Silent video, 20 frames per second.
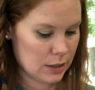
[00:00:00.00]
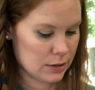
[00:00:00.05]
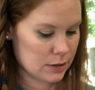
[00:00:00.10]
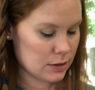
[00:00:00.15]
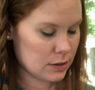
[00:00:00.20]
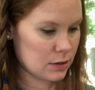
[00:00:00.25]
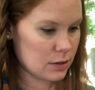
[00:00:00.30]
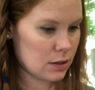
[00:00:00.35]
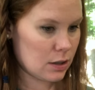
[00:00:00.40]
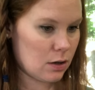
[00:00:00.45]

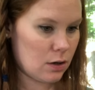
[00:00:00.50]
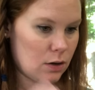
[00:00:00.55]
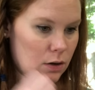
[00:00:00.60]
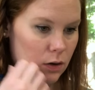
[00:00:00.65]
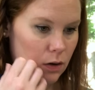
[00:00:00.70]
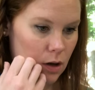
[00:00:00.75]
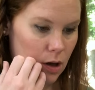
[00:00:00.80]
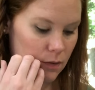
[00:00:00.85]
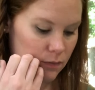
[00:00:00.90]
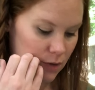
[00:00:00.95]
So
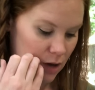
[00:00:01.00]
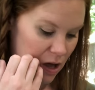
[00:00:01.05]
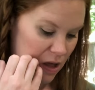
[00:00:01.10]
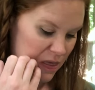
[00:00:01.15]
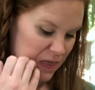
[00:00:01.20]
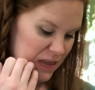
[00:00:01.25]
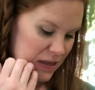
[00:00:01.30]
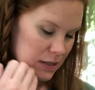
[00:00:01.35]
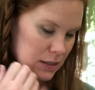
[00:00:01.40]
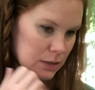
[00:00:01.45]
I've
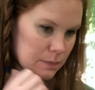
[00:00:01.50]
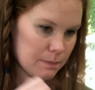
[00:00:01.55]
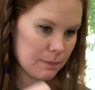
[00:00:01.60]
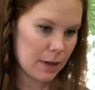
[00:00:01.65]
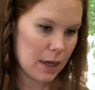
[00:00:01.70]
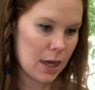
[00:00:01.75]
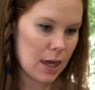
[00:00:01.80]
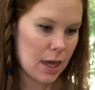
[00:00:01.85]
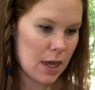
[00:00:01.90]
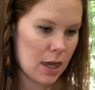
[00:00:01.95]
got this
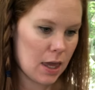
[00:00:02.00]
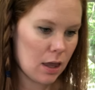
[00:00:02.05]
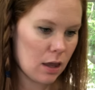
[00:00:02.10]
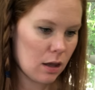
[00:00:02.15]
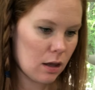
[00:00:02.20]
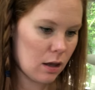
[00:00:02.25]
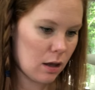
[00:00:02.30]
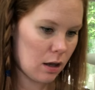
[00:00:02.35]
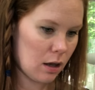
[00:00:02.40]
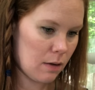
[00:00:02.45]
pink,
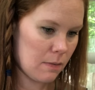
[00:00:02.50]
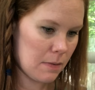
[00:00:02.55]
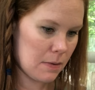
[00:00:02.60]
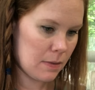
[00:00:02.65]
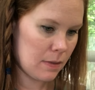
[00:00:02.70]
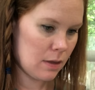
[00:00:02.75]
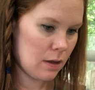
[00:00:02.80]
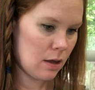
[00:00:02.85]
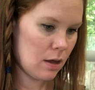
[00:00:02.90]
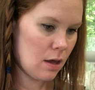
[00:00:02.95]

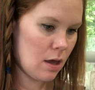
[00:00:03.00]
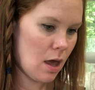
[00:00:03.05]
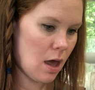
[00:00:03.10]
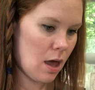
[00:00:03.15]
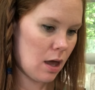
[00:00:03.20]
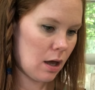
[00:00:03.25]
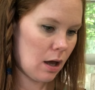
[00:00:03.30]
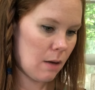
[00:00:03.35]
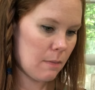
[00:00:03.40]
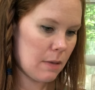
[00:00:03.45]

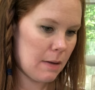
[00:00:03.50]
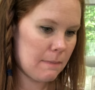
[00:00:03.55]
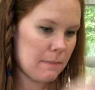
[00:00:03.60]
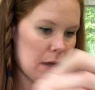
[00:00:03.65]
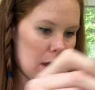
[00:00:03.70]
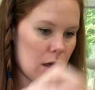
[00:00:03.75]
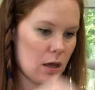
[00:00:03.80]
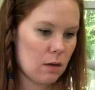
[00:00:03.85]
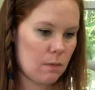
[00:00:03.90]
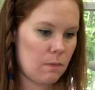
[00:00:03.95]
got my
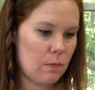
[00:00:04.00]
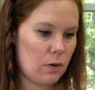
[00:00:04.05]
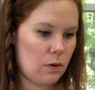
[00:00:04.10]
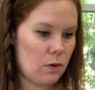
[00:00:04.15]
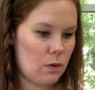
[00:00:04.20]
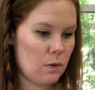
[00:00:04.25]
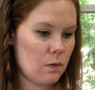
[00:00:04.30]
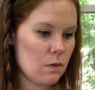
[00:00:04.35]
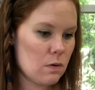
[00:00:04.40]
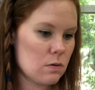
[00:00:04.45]

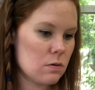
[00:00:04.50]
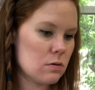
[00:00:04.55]
Pinkaboo.